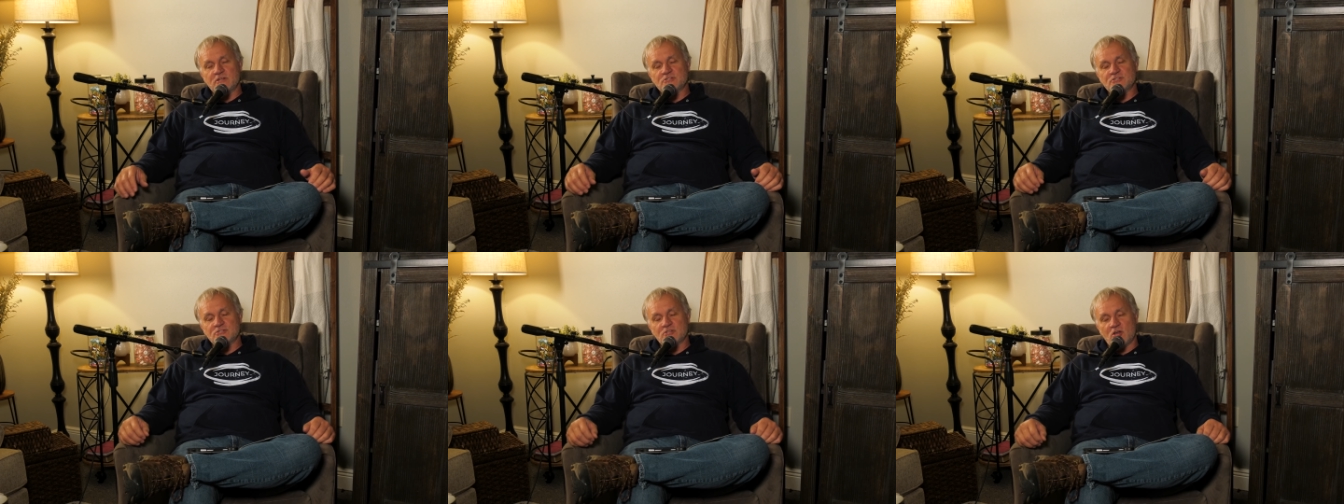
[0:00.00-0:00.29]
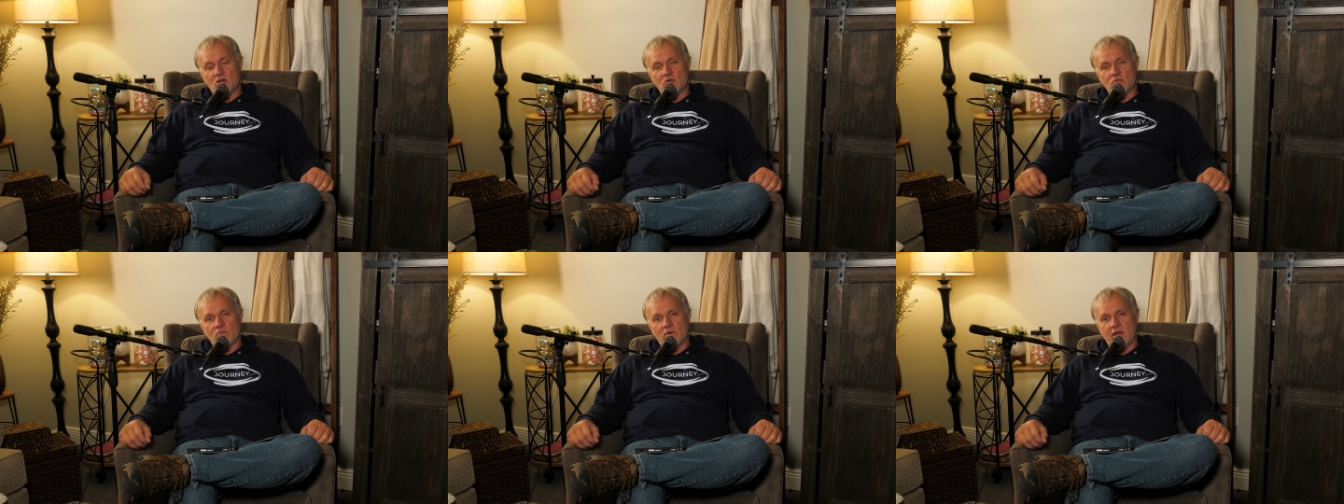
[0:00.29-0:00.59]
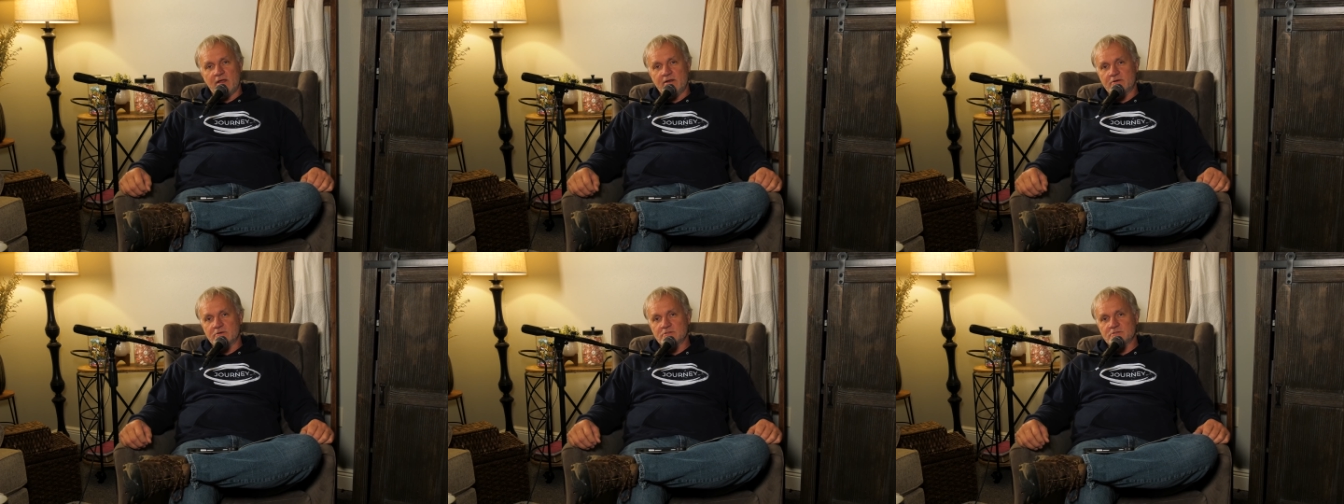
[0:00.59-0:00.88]

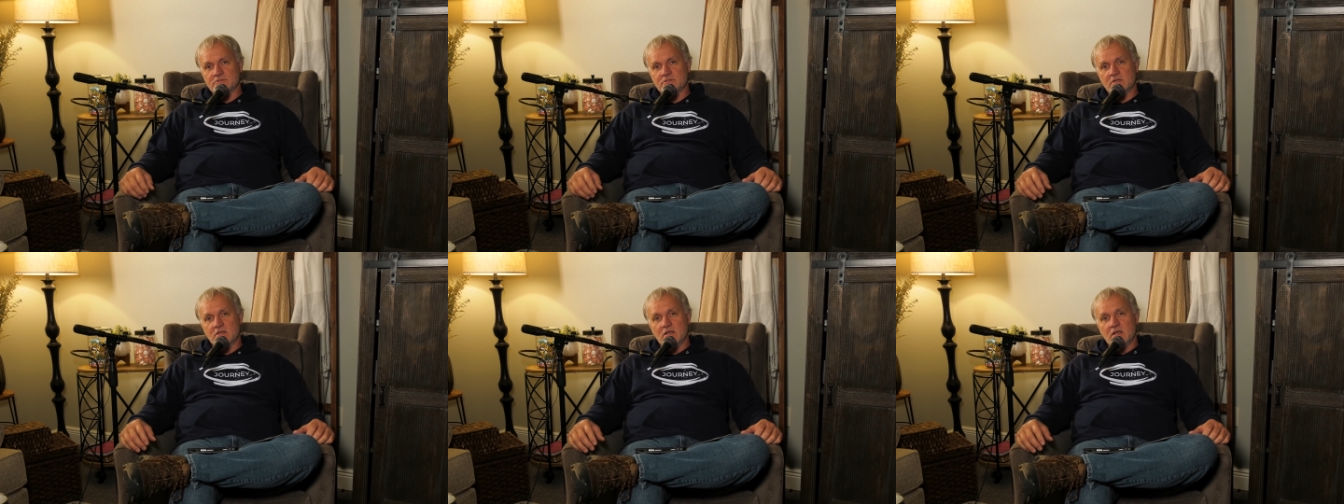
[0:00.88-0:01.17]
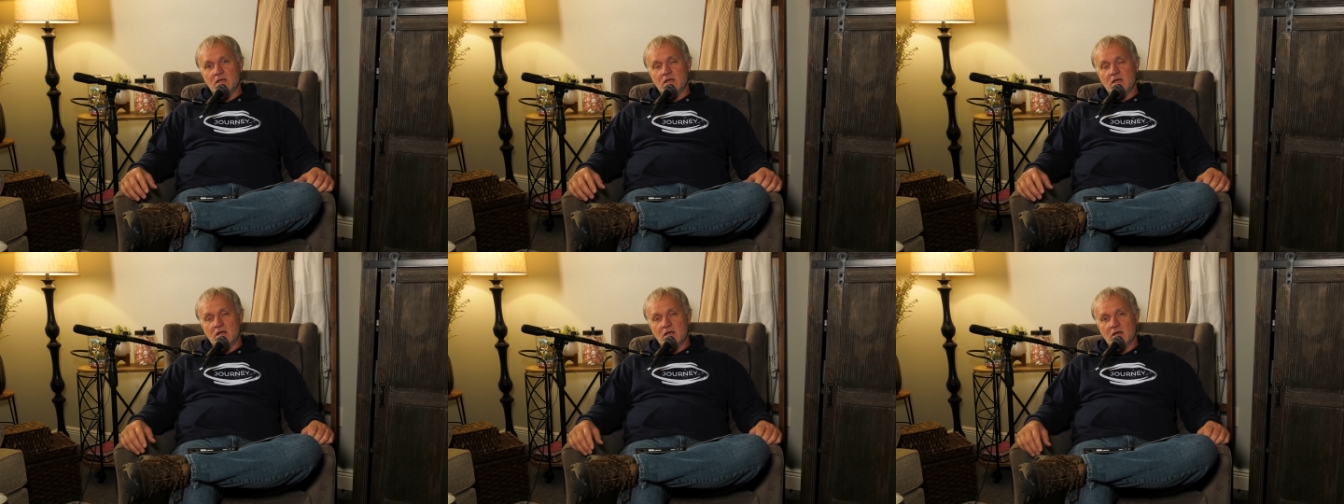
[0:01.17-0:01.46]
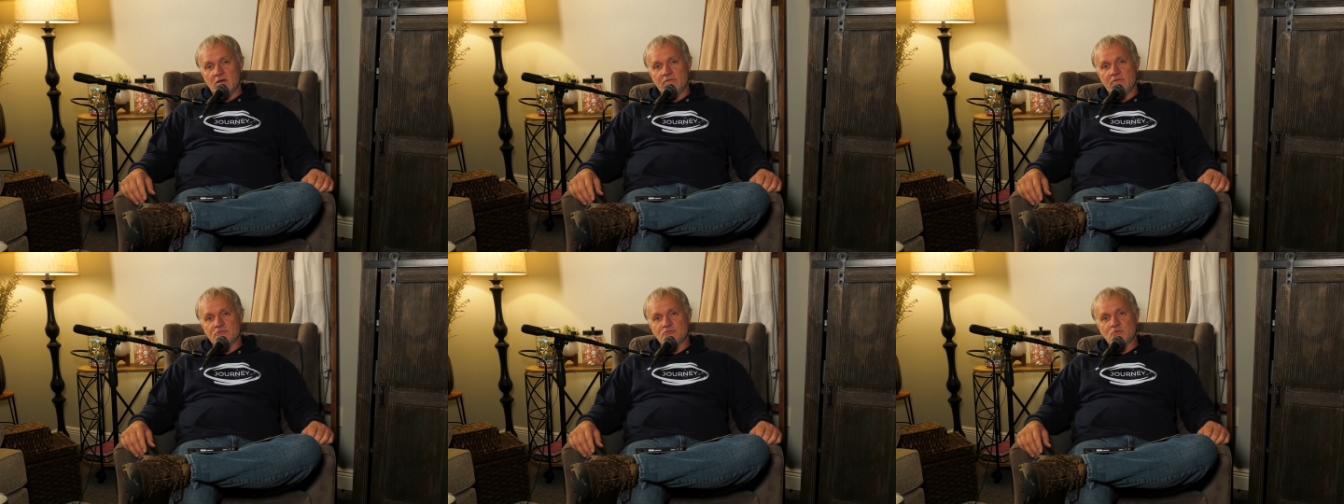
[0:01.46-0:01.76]
songwriters
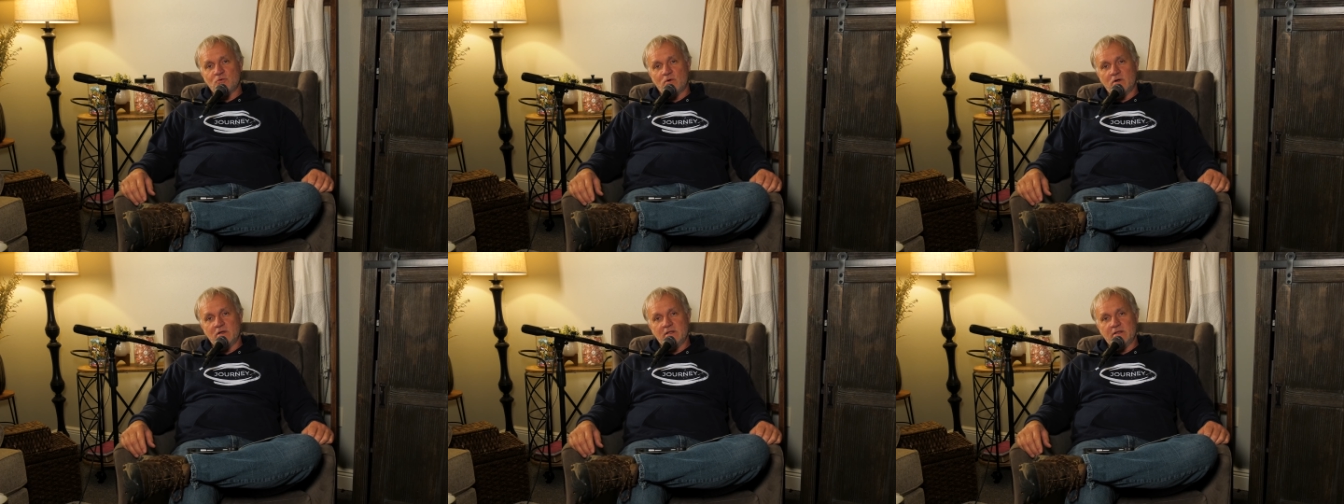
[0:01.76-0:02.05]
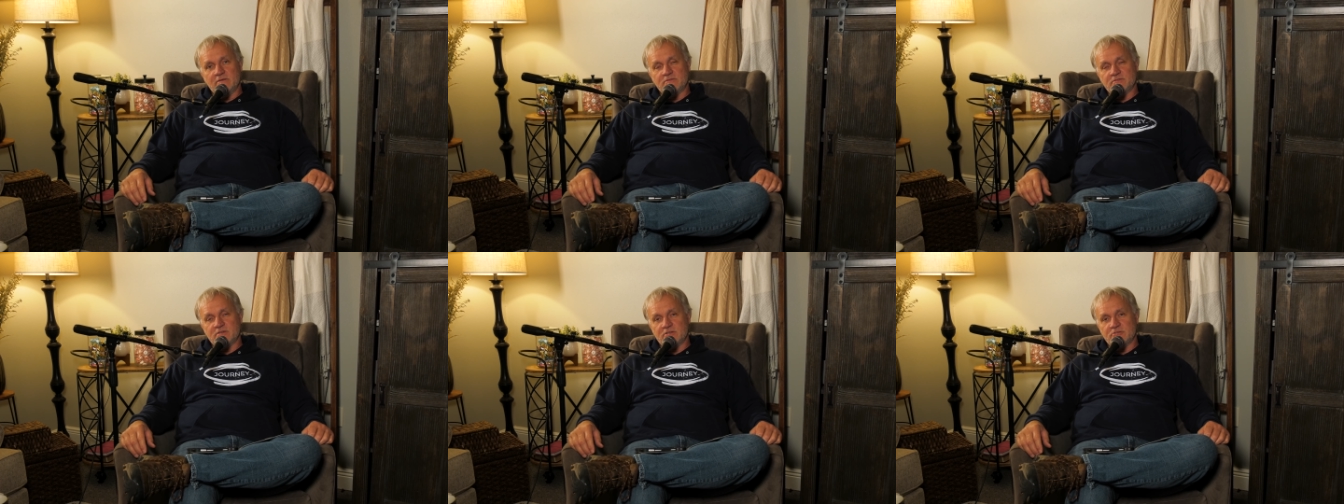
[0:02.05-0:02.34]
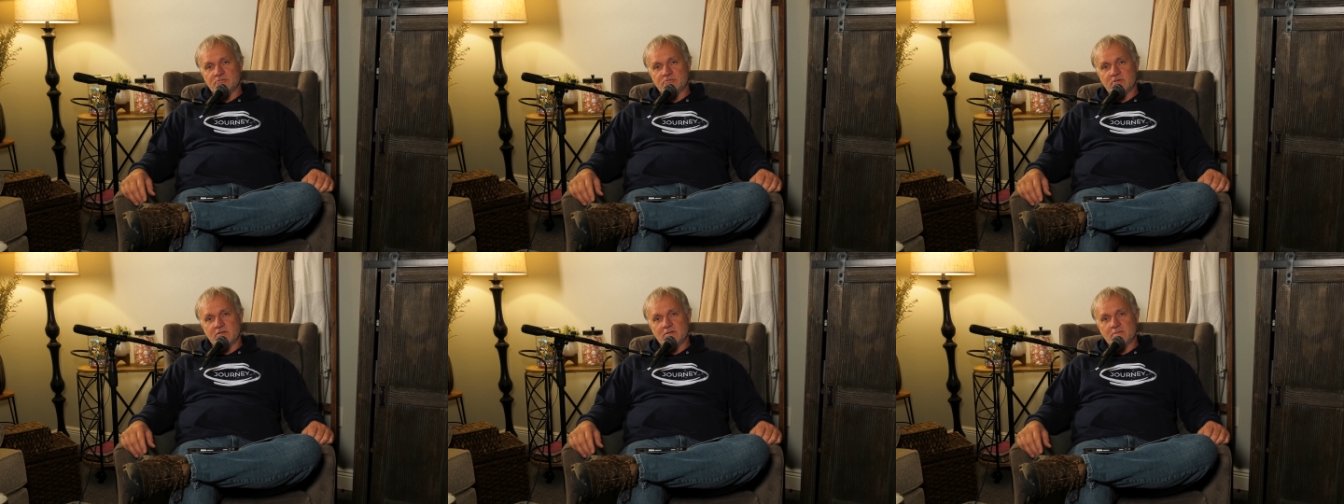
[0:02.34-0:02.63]
of the 20th
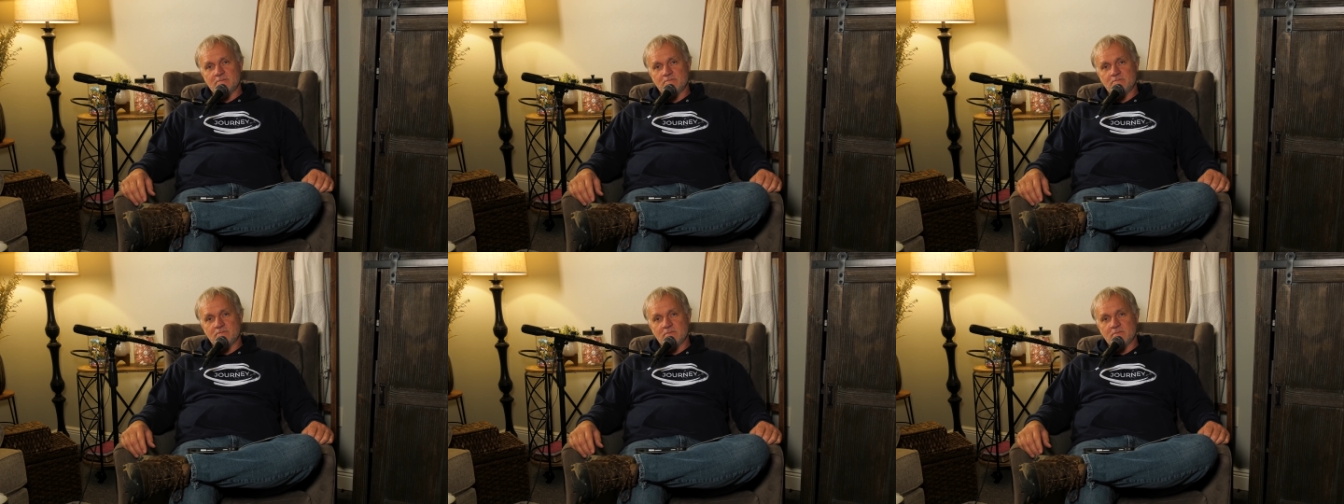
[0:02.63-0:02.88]
century.